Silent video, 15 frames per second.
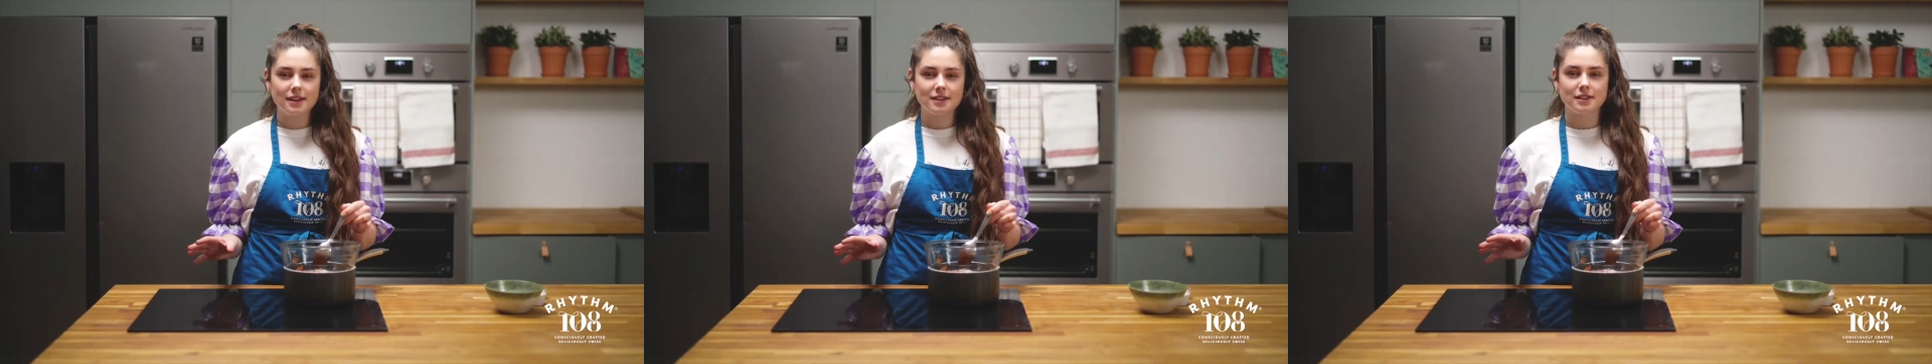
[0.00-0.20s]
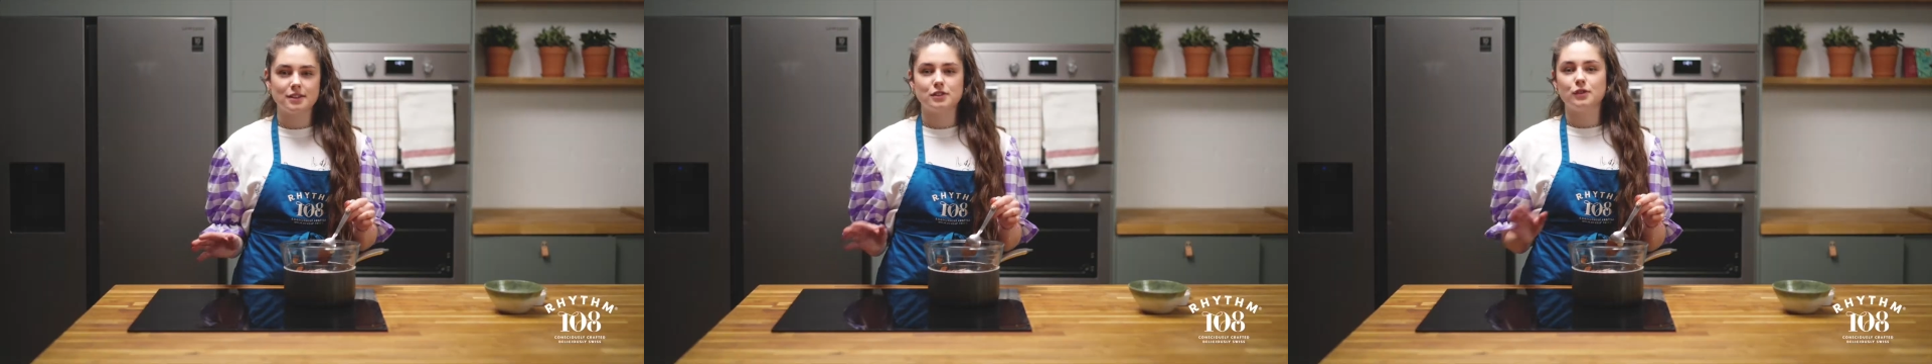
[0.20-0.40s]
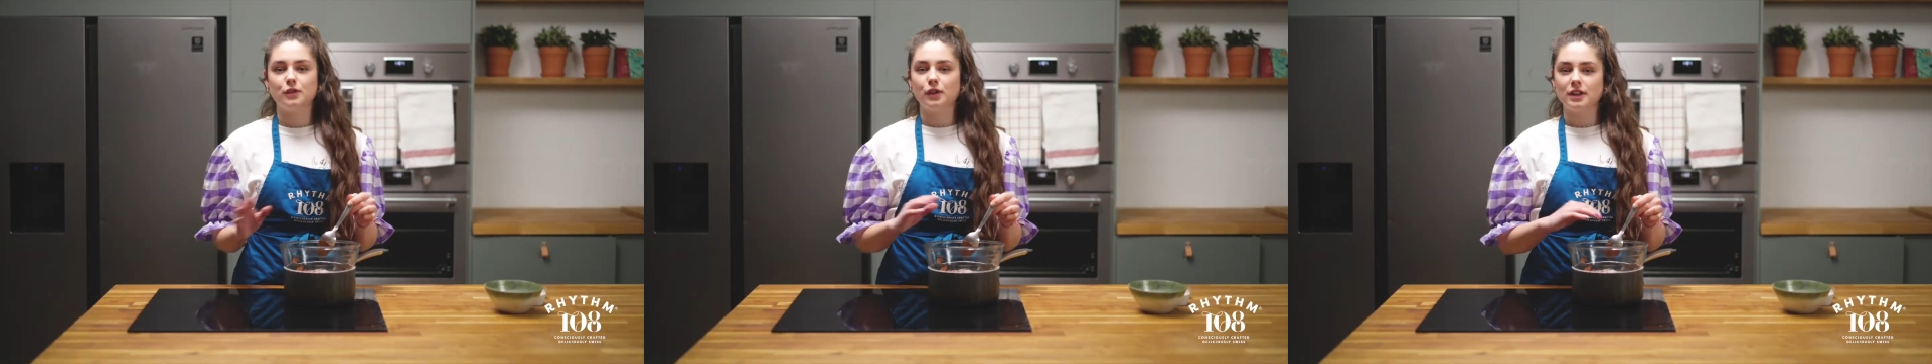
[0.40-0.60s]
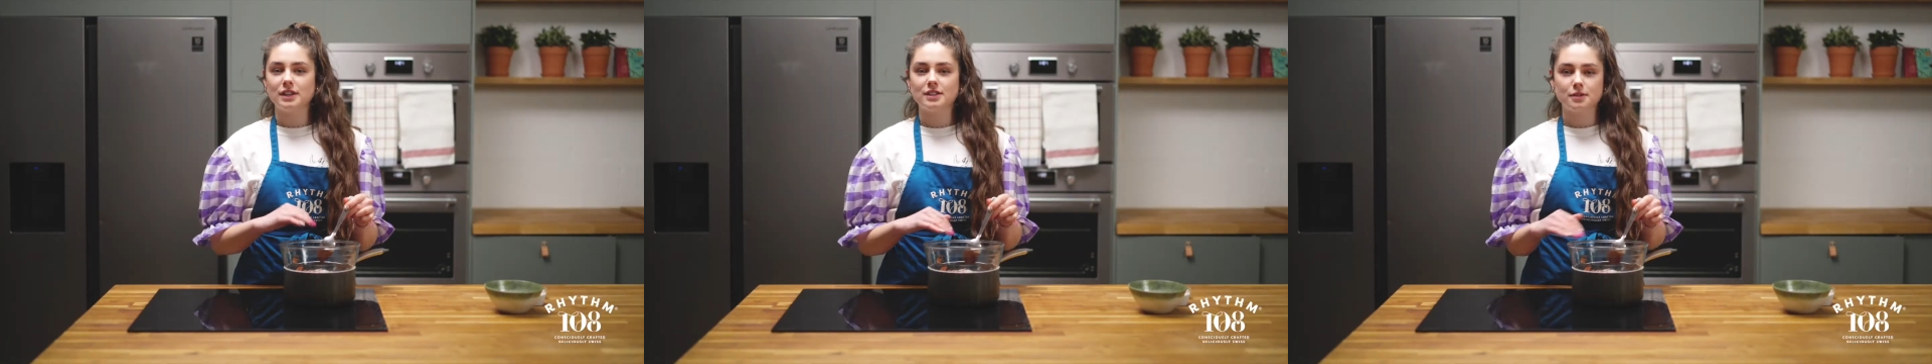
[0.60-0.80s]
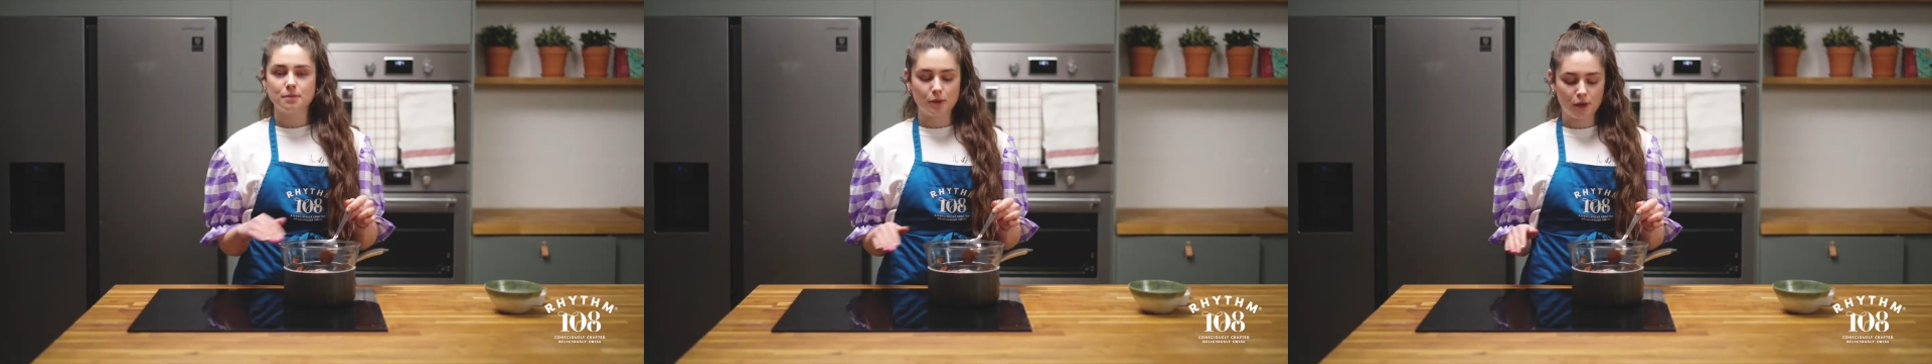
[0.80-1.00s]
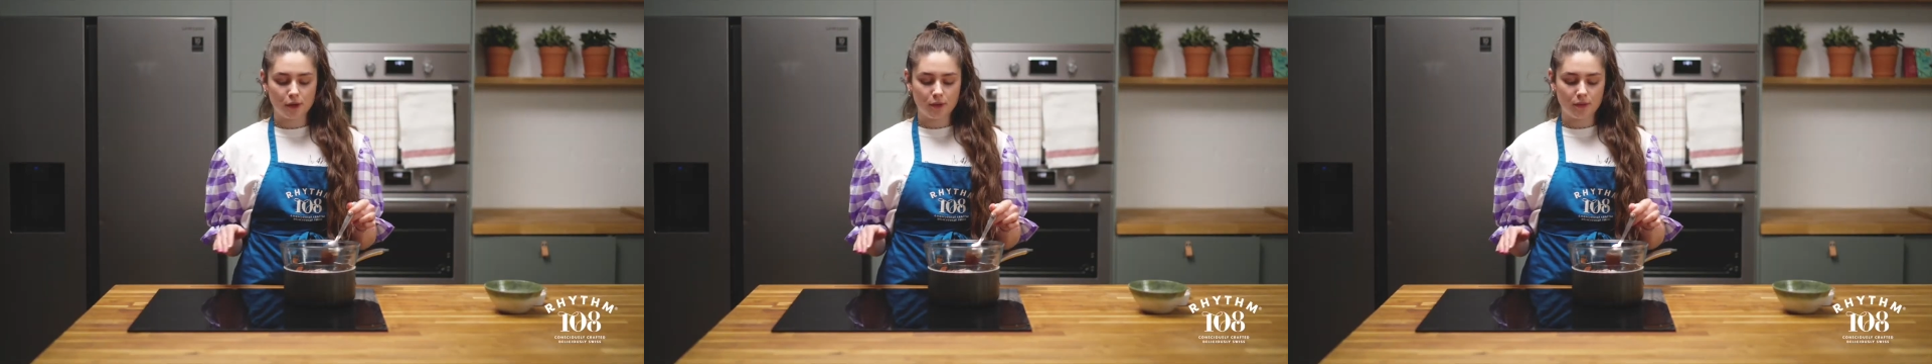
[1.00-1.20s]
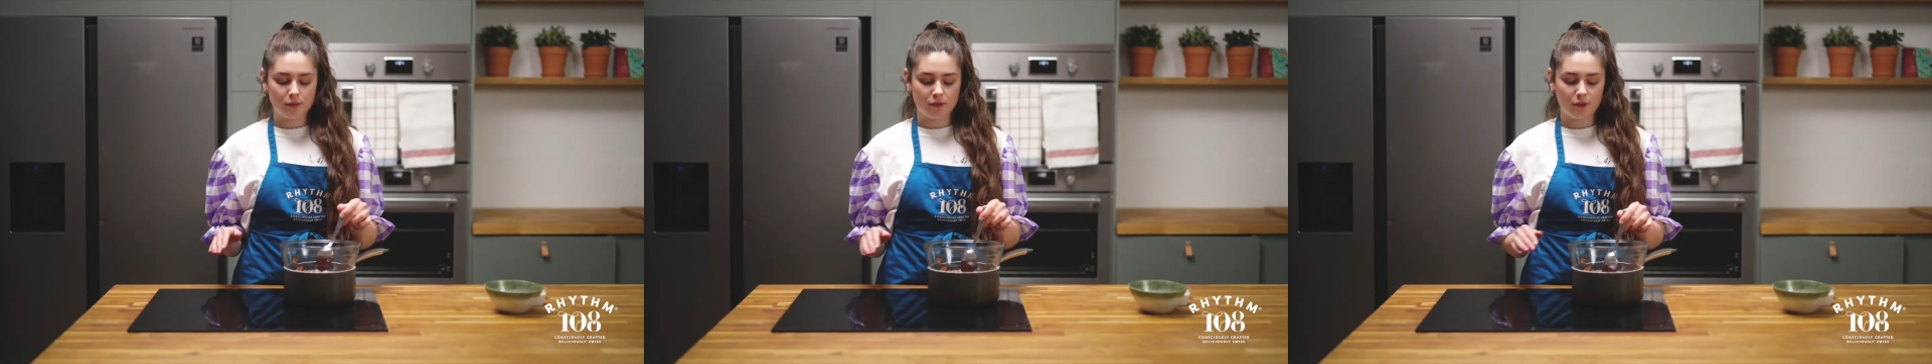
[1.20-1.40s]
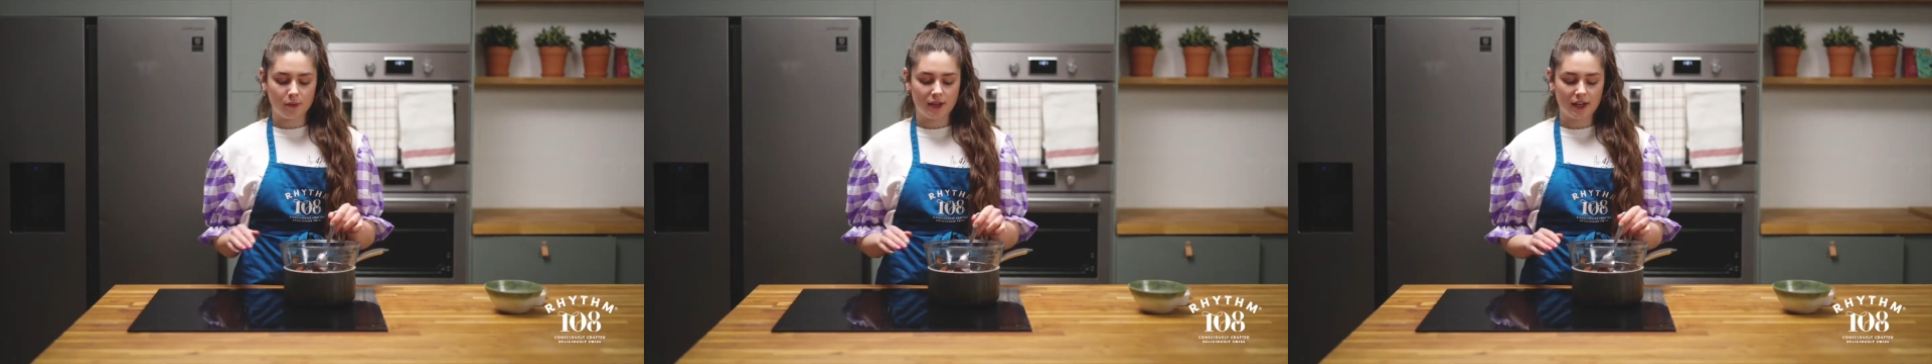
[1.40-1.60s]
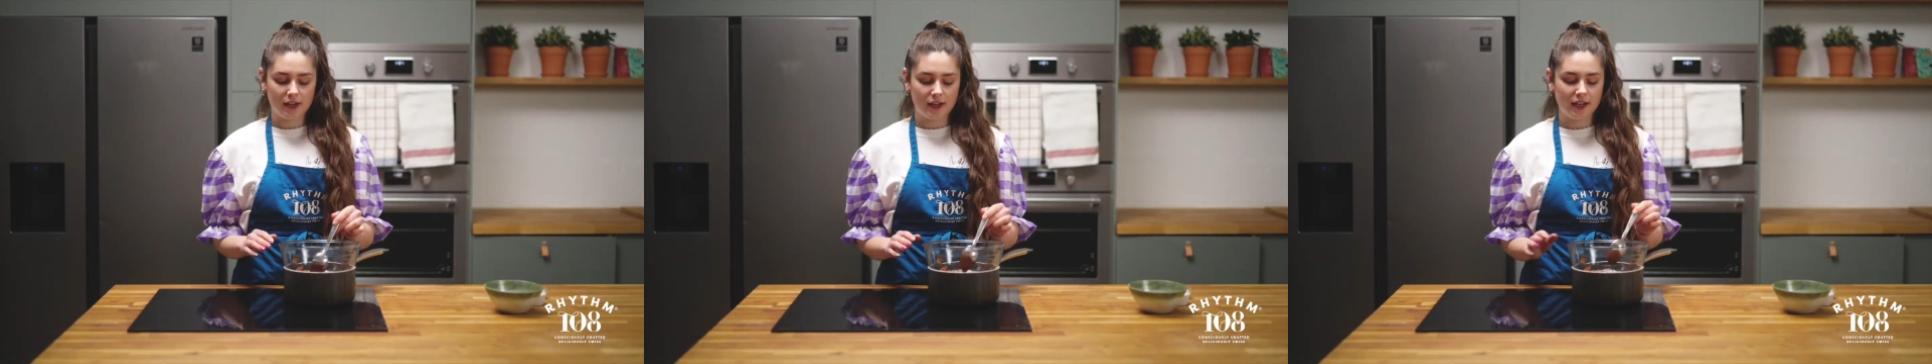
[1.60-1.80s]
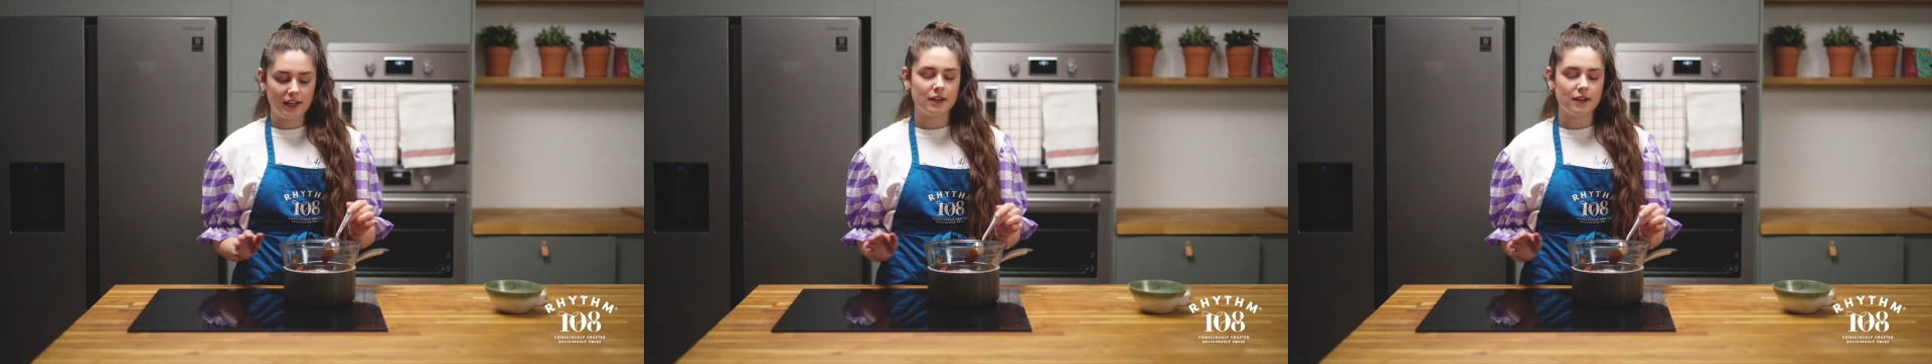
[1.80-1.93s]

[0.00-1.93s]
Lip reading: it's fully smooth, so we can